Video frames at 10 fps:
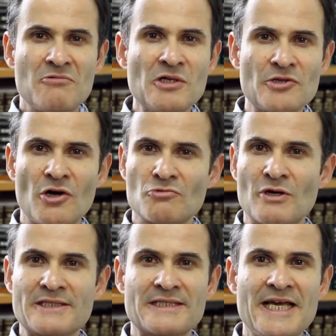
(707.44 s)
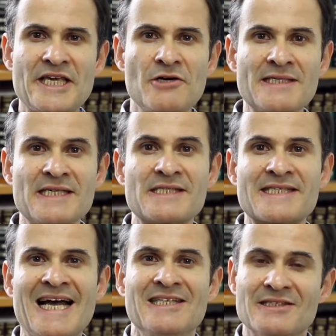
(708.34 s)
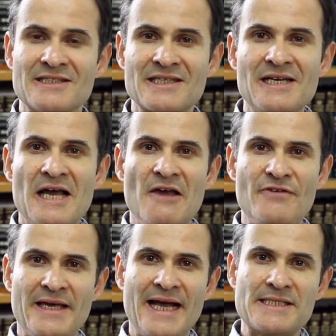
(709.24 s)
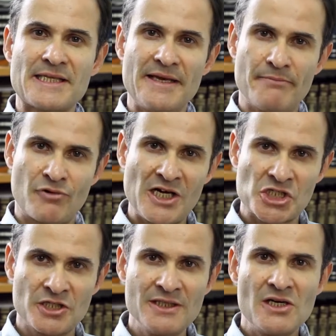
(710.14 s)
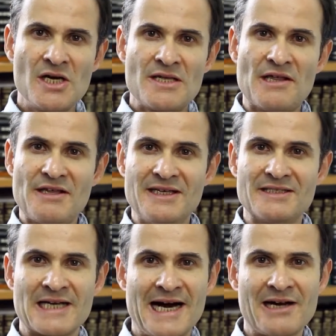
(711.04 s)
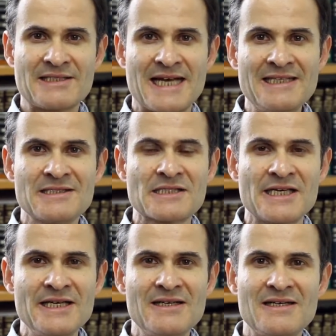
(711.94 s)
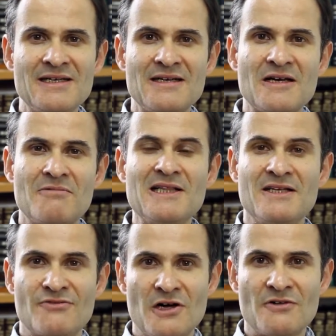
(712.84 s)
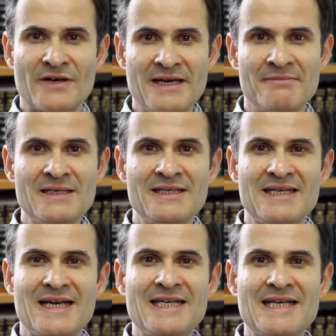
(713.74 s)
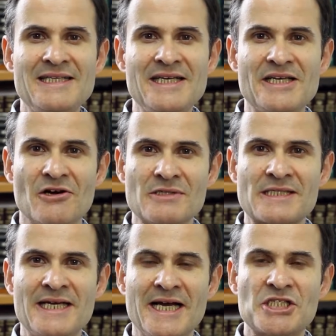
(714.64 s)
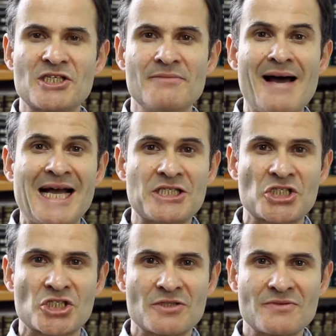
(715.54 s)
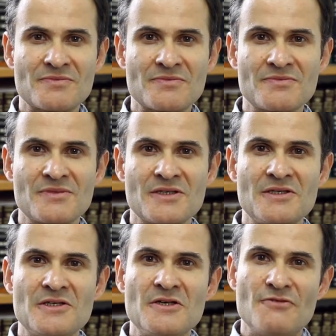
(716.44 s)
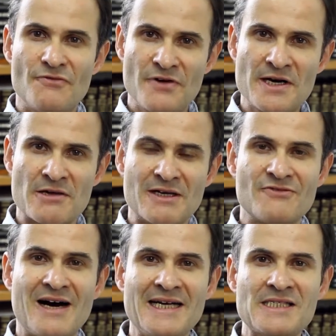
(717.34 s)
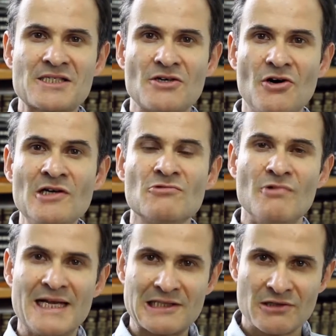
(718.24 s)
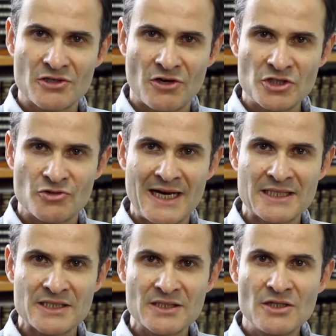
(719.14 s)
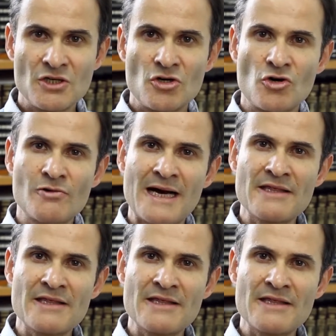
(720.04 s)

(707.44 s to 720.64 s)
will not want to take you as his tenant if he gets the impression that the entire tenancy will involve him in a negotiation match. For further advice on rental contracts or